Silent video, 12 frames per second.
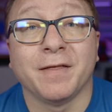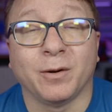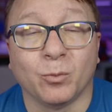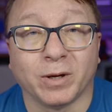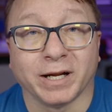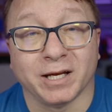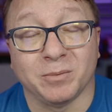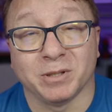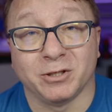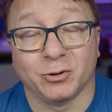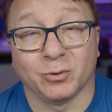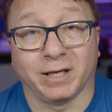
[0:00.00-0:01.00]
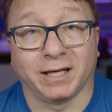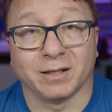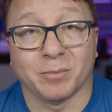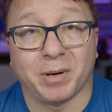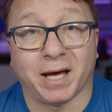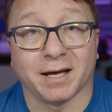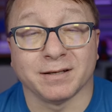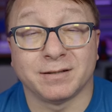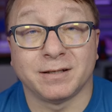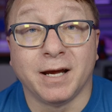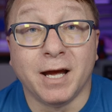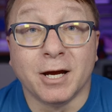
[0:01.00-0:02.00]
than what I had been doing in the
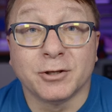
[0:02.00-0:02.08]
past.